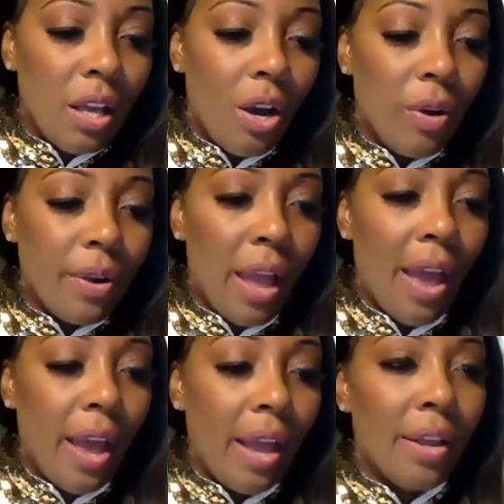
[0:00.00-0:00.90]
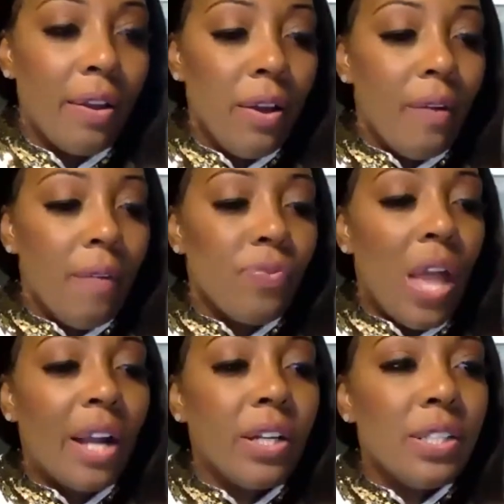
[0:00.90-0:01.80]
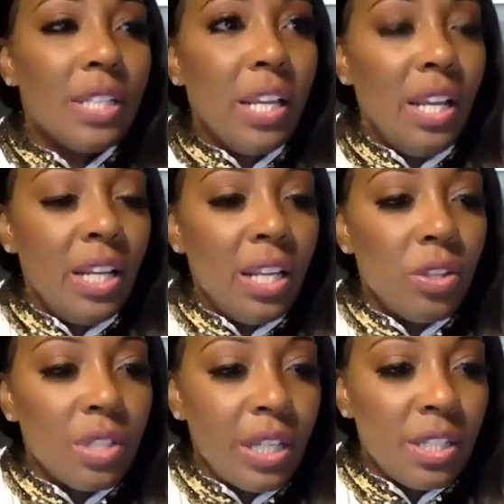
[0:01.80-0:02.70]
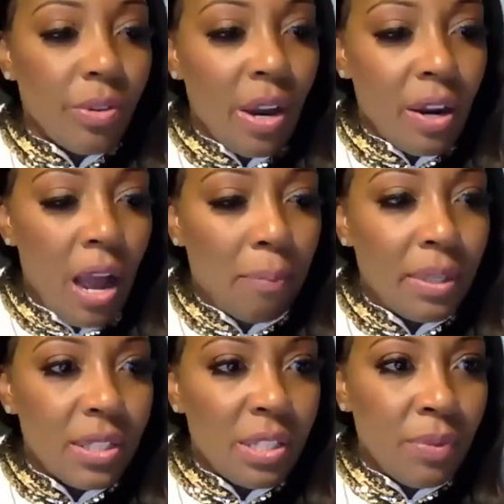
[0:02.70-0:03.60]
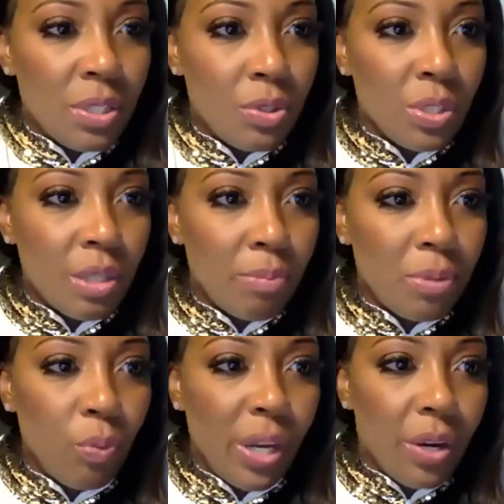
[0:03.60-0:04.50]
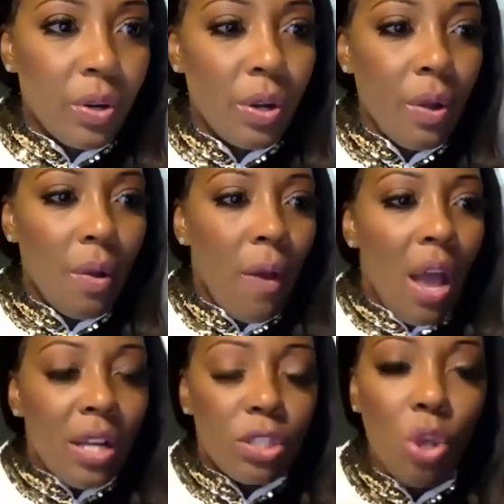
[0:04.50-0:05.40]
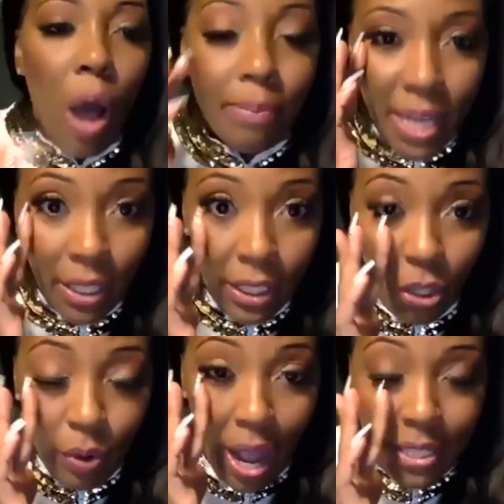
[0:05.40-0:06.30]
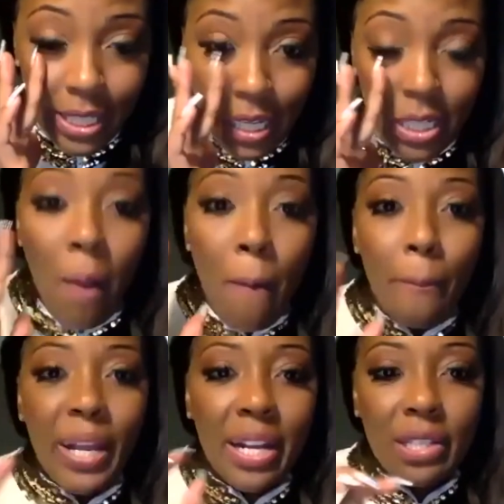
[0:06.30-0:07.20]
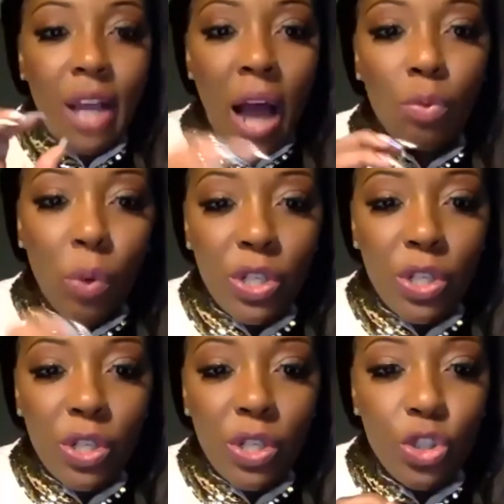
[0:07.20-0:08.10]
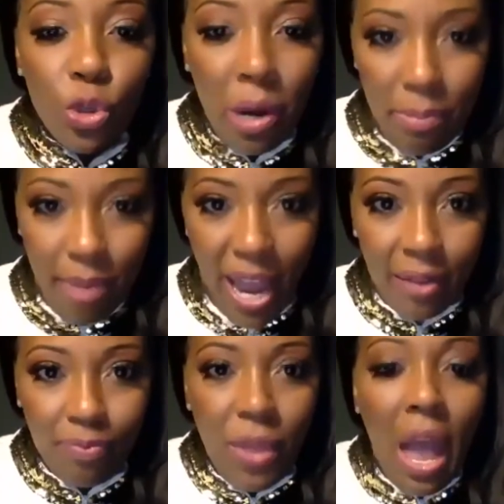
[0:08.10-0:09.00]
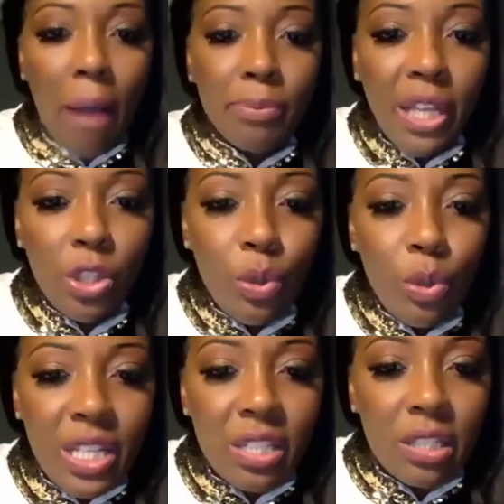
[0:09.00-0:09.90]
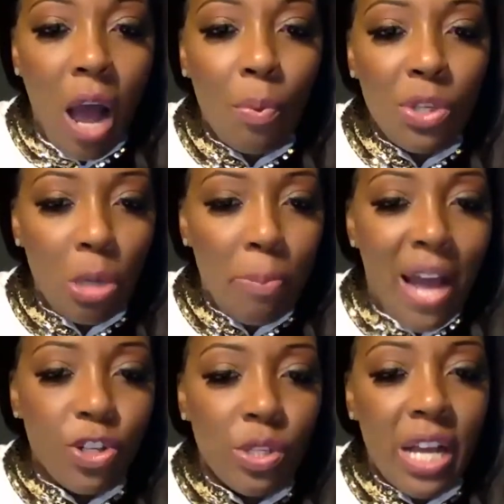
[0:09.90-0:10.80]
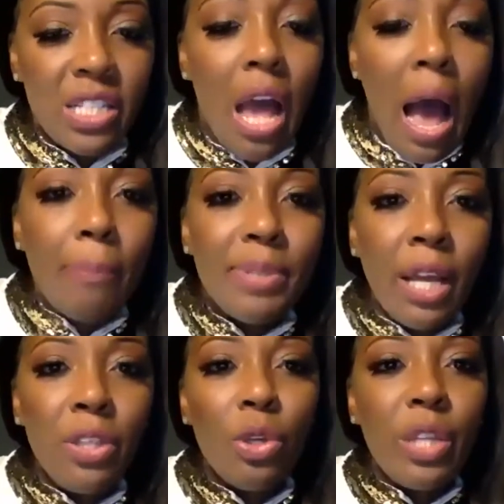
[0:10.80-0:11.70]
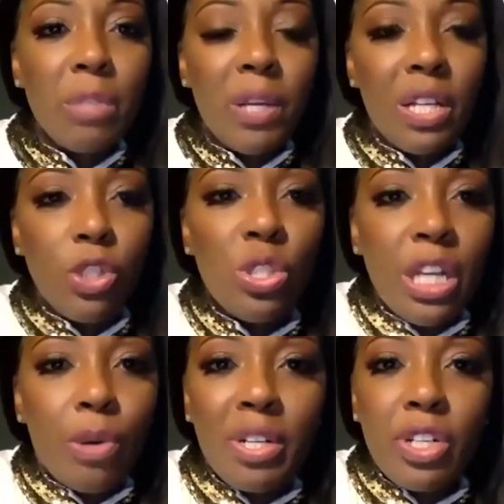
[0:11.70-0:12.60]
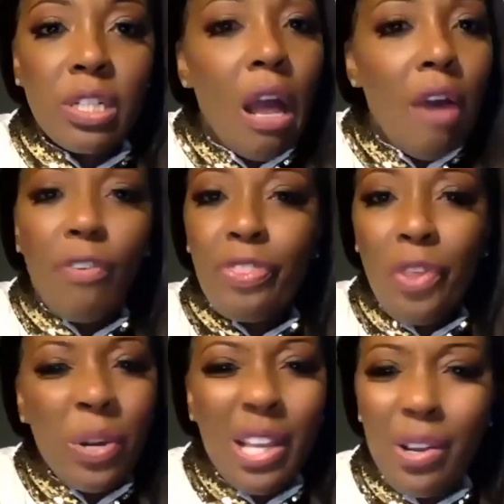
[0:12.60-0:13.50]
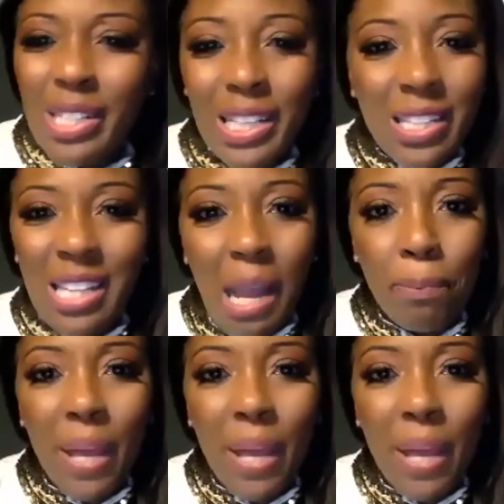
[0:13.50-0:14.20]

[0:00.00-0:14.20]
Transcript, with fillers: Okay. I couldn't see any of those Instagram comments. It was doing something weird. So I'm telling you guys this because God wants you to remain. I'm telling you this because God wants you to pass your test. I'm telling you this because you see Christians for 30 years at the same